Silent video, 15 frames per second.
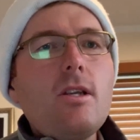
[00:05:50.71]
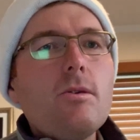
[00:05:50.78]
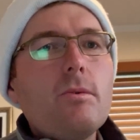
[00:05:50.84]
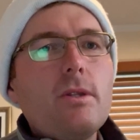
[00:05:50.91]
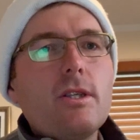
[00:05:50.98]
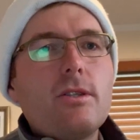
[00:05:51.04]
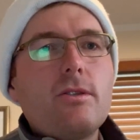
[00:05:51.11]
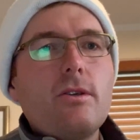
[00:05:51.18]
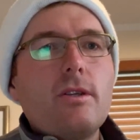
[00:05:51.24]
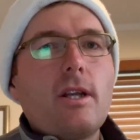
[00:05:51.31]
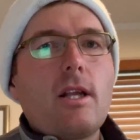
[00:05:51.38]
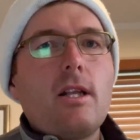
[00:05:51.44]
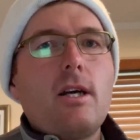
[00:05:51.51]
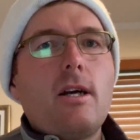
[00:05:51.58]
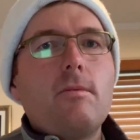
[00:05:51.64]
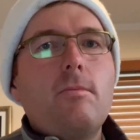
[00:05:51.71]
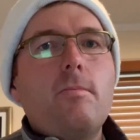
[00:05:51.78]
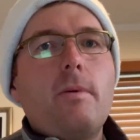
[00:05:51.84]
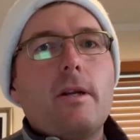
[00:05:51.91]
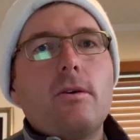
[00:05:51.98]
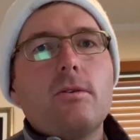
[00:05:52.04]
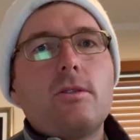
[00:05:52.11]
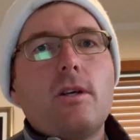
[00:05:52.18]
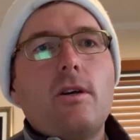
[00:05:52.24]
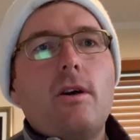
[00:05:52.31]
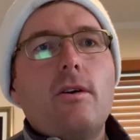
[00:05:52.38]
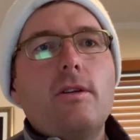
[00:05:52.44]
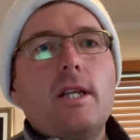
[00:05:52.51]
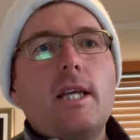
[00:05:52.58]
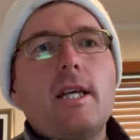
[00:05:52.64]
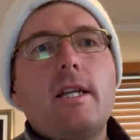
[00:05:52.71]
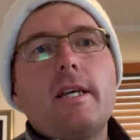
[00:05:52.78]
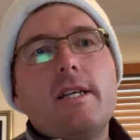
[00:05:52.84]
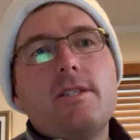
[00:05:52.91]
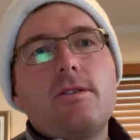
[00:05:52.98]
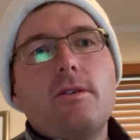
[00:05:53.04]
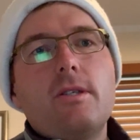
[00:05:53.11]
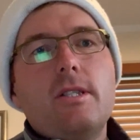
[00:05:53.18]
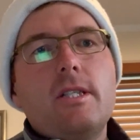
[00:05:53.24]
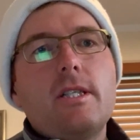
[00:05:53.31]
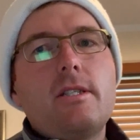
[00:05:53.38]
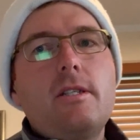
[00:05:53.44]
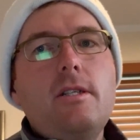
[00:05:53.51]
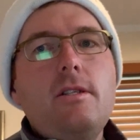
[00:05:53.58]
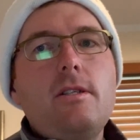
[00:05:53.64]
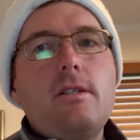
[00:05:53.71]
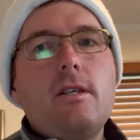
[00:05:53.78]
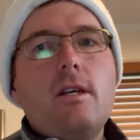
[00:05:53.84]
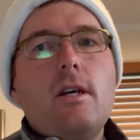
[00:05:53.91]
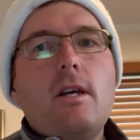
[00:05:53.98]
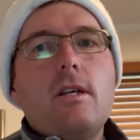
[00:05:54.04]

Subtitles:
with a certain club, but also only hit it a certain distance.